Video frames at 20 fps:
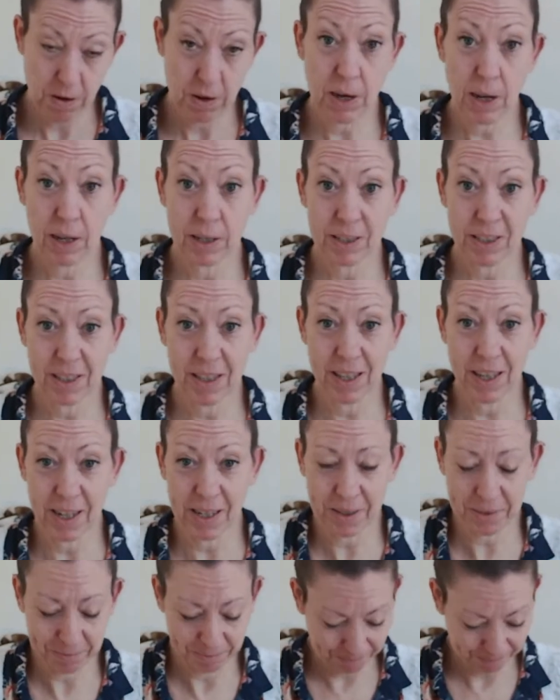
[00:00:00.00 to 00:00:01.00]
Last
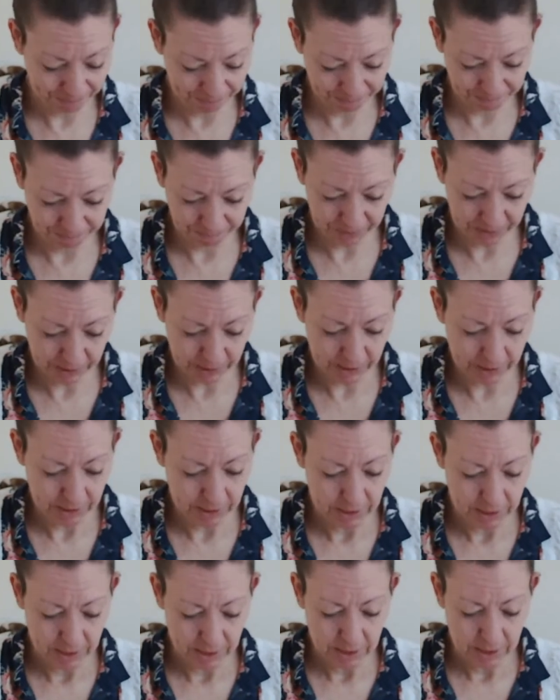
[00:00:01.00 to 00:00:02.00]
thing,
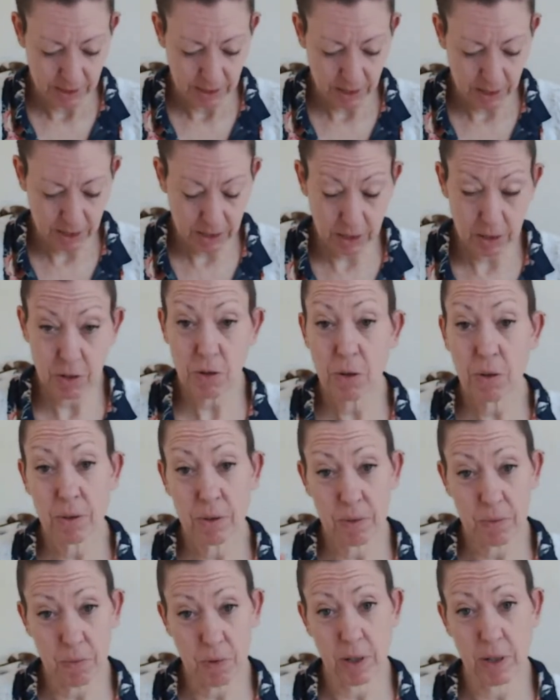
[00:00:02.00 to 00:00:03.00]

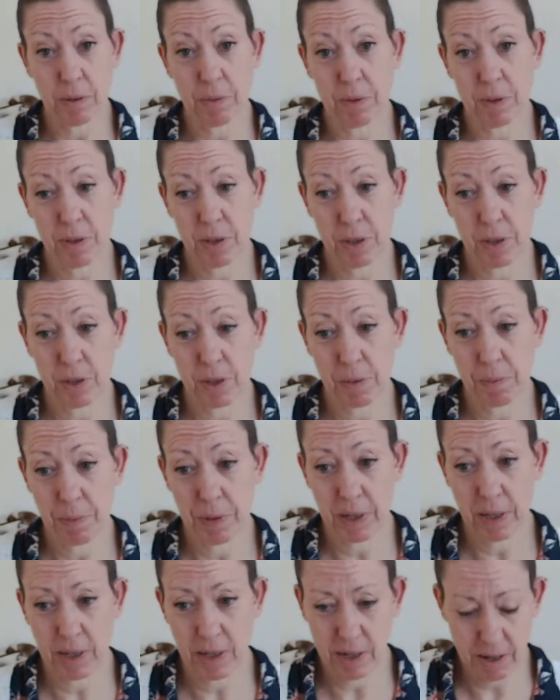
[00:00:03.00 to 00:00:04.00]
not what I would usually
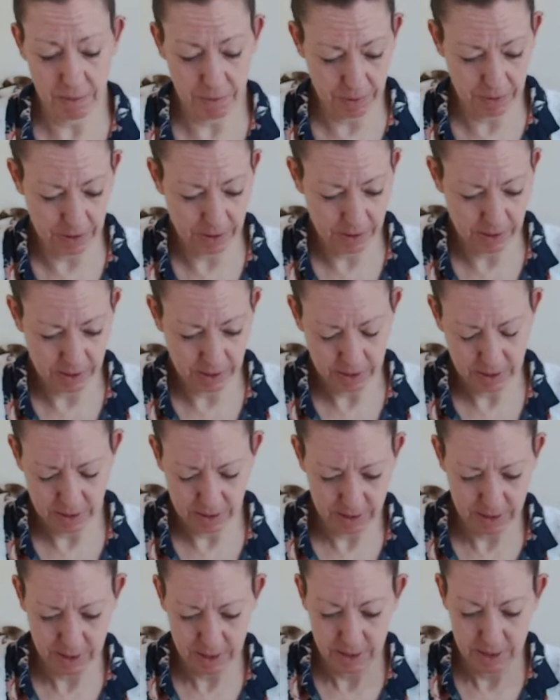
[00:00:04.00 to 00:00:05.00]
pick up.
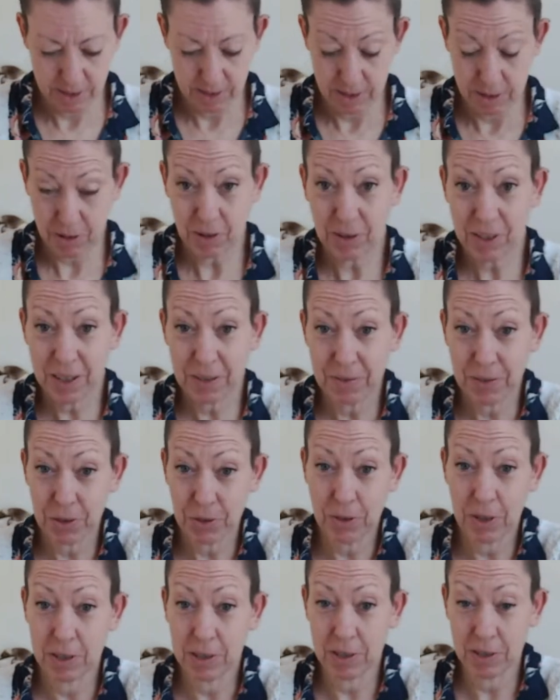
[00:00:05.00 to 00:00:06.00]
Connie even
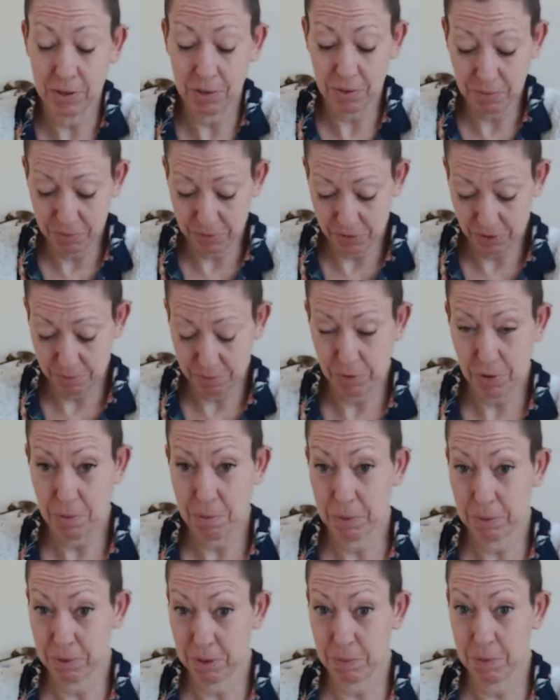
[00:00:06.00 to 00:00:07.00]
tried this on for a
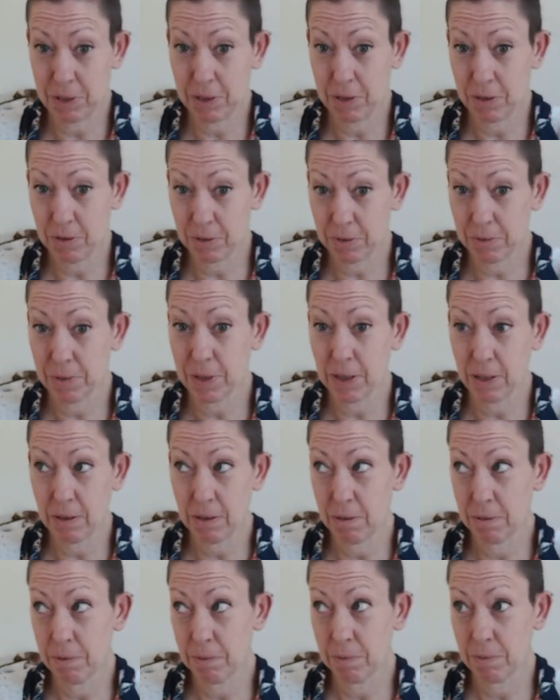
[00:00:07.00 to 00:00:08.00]
prom. I was a bit shocked. I was like,
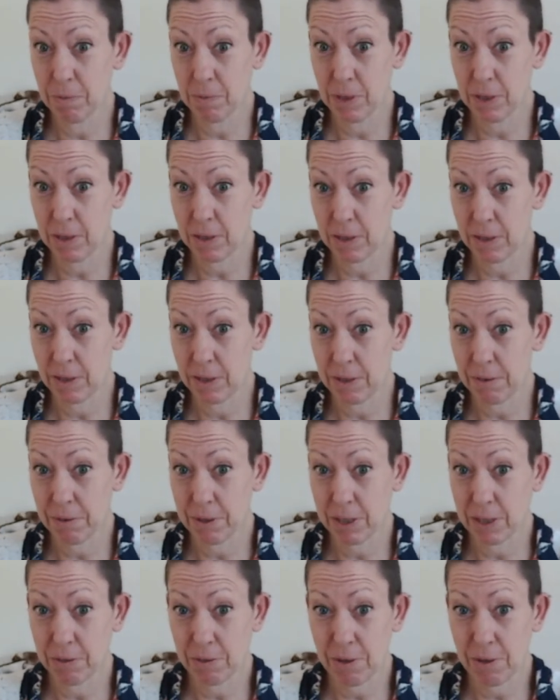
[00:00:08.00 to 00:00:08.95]
oh, are you considering a